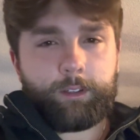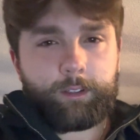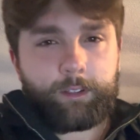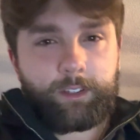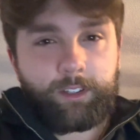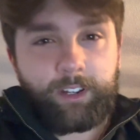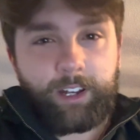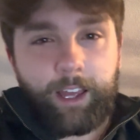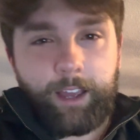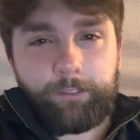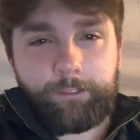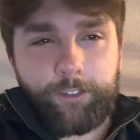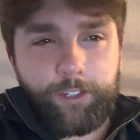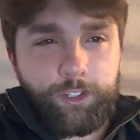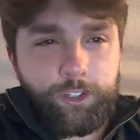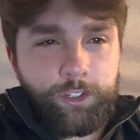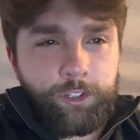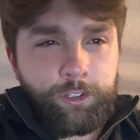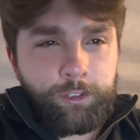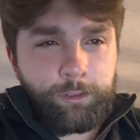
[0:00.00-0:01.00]
Good
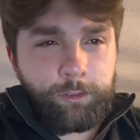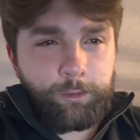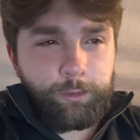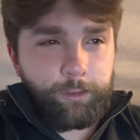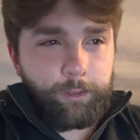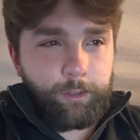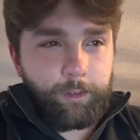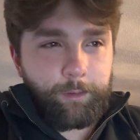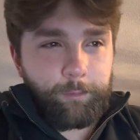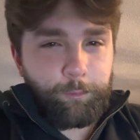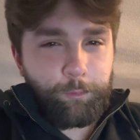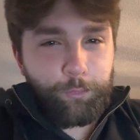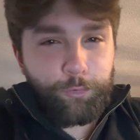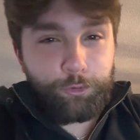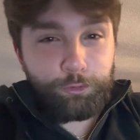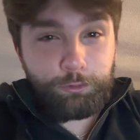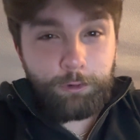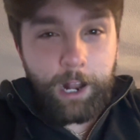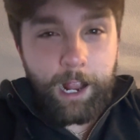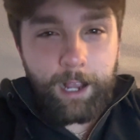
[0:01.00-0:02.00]
afternoon,
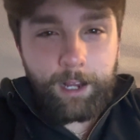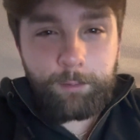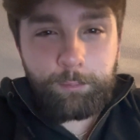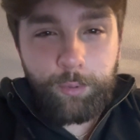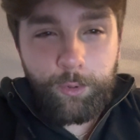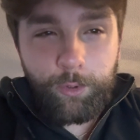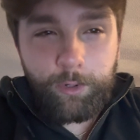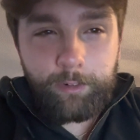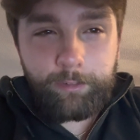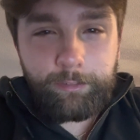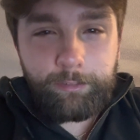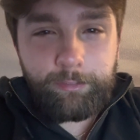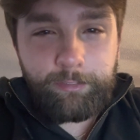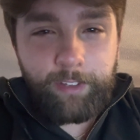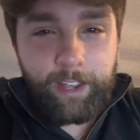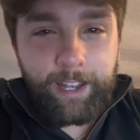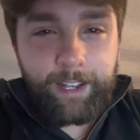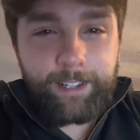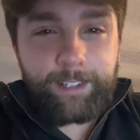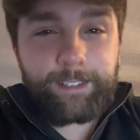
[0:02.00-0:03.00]
Brockport
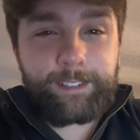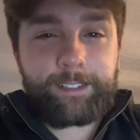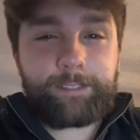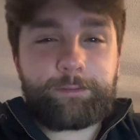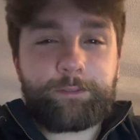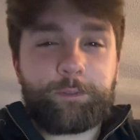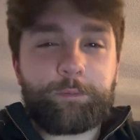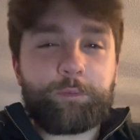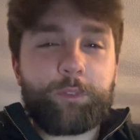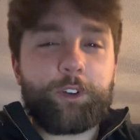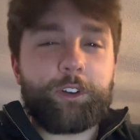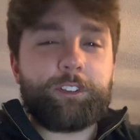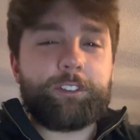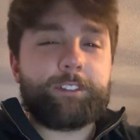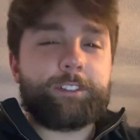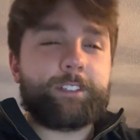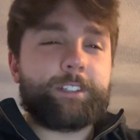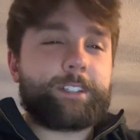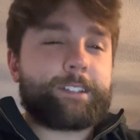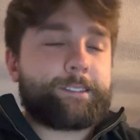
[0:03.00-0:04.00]
Fantasy Football
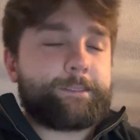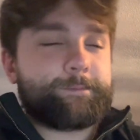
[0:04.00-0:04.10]
League.